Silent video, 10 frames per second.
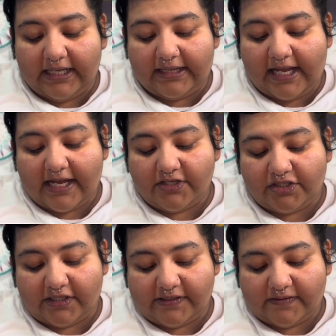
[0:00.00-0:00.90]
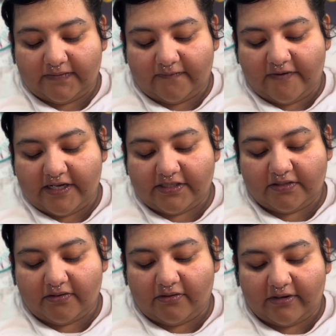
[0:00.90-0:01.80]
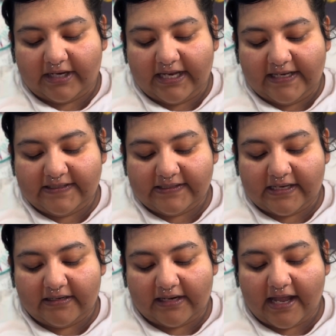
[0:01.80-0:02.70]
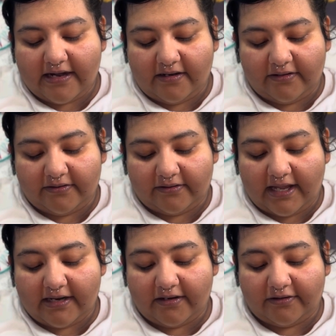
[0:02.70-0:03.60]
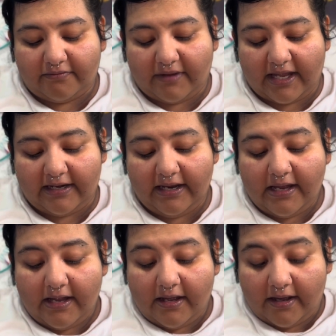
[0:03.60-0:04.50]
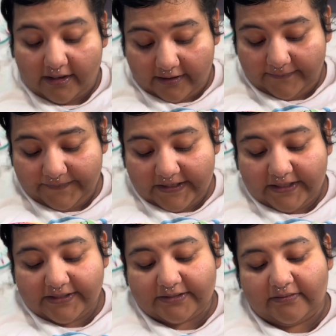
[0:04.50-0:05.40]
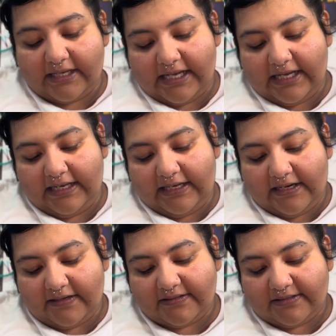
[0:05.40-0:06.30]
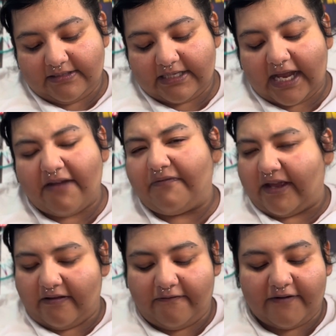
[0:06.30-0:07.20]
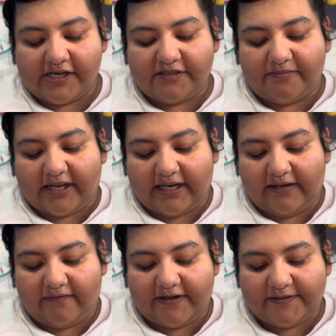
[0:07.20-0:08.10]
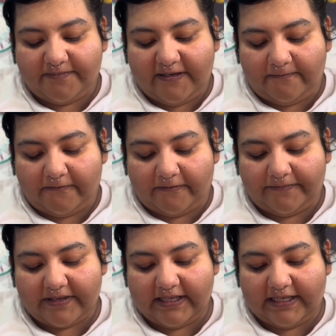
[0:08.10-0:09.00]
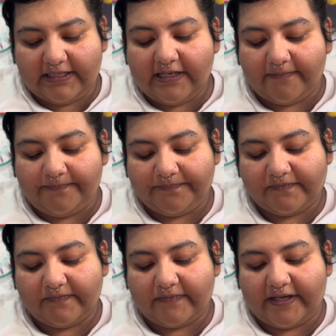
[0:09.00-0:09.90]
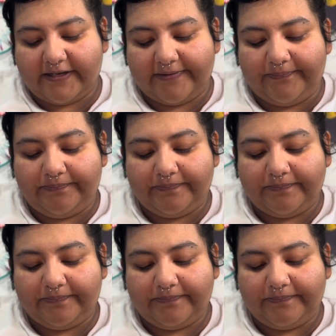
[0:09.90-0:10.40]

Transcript: had just finished a court case and had another man hung. So they needed to have like a fresh mind, fresh people, and they did. Um,